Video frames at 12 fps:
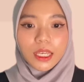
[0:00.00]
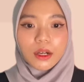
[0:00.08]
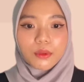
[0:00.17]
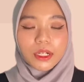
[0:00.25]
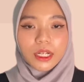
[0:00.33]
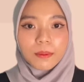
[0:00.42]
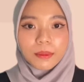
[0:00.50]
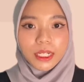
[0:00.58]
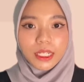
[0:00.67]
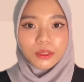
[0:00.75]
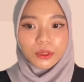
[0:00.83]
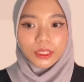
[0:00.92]
our
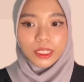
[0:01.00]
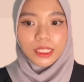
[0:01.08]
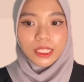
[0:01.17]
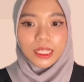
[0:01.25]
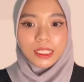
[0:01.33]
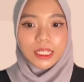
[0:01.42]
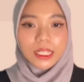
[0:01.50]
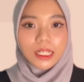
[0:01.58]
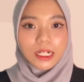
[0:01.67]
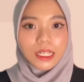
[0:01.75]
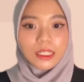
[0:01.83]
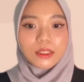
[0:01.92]
company's total sales
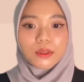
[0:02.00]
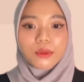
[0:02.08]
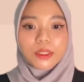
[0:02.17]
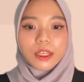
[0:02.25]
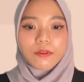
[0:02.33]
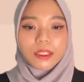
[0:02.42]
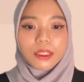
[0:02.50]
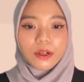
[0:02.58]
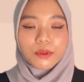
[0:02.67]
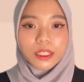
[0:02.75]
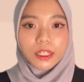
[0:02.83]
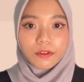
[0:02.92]
increased to
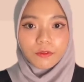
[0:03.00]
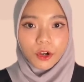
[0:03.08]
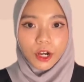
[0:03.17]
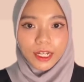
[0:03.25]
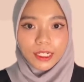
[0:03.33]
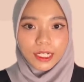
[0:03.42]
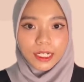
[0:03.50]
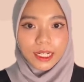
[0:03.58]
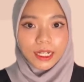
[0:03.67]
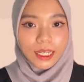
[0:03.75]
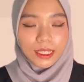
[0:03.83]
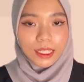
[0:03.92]

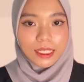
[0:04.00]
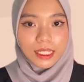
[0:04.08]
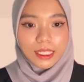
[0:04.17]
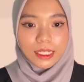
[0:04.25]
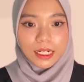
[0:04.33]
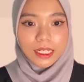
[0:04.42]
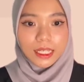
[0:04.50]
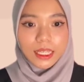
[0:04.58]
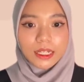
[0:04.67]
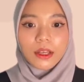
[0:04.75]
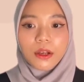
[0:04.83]
RM7,486,